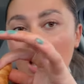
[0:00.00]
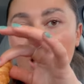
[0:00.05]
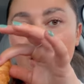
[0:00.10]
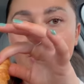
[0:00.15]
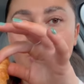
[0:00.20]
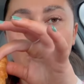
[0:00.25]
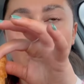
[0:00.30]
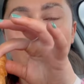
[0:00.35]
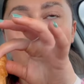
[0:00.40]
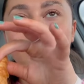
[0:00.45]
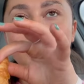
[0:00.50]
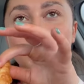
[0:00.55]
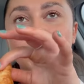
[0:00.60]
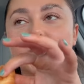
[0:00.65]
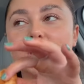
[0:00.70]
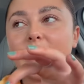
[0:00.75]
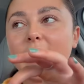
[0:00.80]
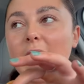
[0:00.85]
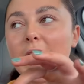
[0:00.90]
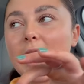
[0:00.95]
I think I'm
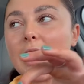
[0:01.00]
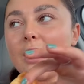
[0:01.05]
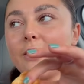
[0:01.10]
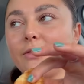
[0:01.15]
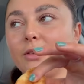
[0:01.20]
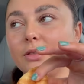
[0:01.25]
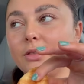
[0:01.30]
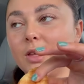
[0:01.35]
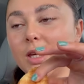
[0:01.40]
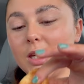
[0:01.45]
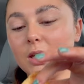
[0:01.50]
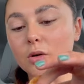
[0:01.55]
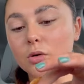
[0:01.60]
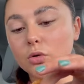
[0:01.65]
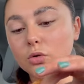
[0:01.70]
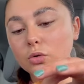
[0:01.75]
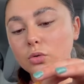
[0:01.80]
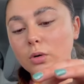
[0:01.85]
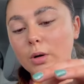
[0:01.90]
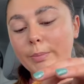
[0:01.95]
just gonna have the
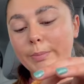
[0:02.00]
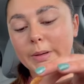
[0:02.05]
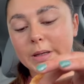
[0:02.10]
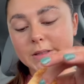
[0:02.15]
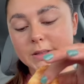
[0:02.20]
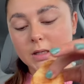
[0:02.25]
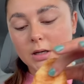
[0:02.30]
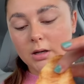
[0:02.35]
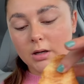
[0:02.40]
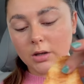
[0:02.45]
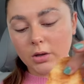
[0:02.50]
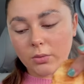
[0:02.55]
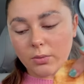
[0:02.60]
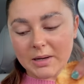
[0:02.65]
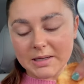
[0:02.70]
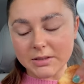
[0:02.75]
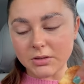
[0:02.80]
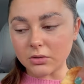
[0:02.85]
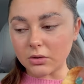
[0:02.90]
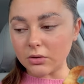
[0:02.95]
all butter
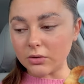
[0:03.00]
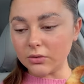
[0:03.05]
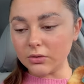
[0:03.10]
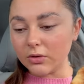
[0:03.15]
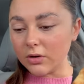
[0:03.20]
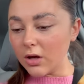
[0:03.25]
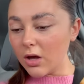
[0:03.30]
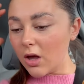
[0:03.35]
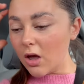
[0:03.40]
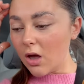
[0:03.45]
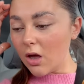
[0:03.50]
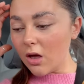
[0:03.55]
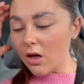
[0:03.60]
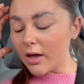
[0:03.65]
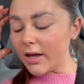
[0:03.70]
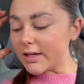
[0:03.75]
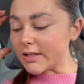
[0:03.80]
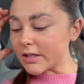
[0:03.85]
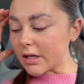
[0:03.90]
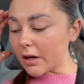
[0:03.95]
croissant.
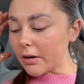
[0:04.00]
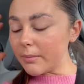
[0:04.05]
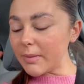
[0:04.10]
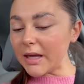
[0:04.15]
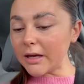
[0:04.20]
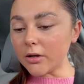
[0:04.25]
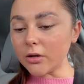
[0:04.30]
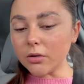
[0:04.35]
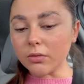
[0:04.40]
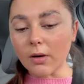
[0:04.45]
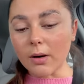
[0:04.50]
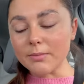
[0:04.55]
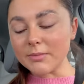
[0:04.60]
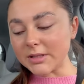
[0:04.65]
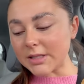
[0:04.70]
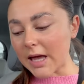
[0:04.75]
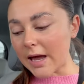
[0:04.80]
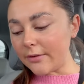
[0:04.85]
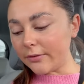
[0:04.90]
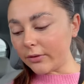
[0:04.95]
It's gonna make
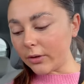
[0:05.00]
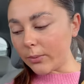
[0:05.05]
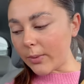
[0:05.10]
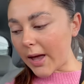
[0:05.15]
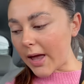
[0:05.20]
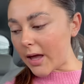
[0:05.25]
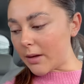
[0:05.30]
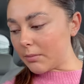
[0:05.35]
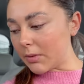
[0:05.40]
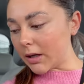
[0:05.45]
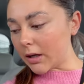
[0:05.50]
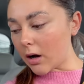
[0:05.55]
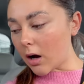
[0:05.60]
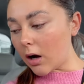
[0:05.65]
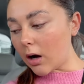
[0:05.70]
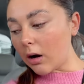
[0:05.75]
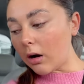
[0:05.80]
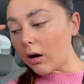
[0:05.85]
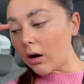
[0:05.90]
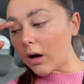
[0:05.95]
crumbs everywhere in my
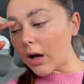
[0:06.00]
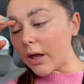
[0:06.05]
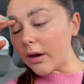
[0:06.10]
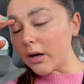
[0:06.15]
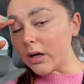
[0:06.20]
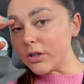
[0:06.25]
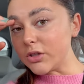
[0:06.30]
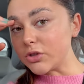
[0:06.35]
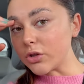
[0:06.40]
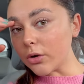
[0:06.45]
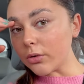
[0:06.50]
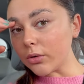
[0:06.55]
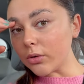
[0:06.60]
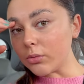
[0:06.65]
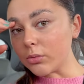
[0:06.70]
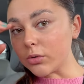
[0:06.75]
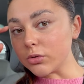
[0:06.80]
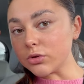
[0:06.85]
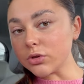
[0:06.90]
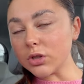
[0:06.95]
car and I don't know
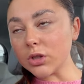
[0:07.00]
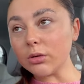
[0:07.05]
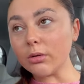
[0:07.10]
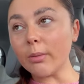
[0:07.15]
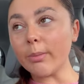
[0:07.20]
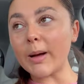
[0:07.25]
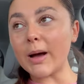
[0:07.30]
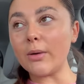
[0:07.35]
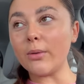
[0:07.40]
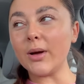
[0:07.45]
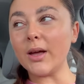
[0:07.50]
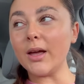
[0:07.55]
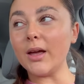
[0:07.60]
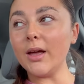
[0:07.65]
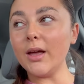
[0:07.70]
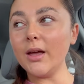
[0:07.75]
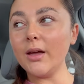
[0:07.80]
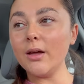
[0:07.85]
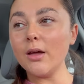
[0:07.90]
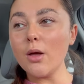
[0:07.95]
what to do about
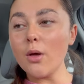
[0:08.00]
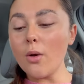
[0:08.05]
it.